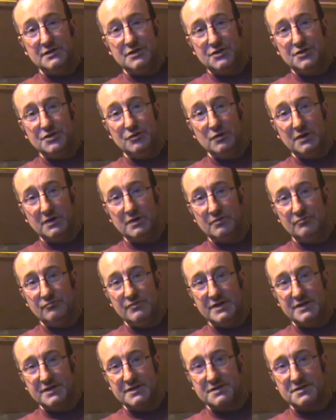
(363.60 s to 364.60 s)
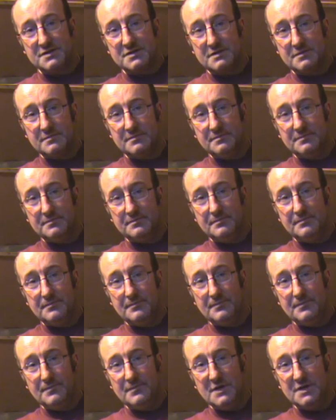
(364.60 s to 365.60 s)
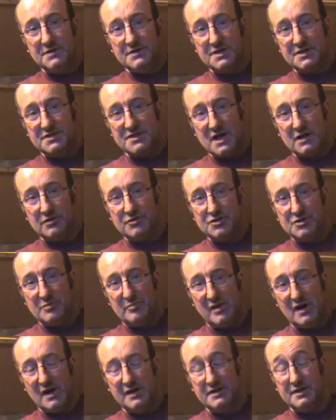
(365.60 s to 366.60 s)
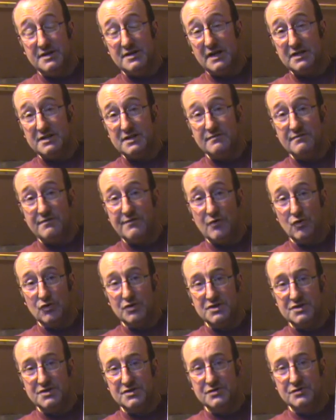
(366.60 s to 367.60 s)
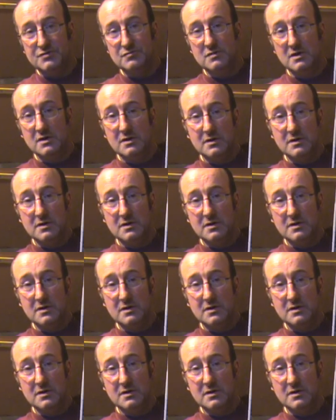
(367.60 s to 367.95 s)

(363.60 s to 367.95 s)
the Doolittle Raiders in the attack on Japan in 1942.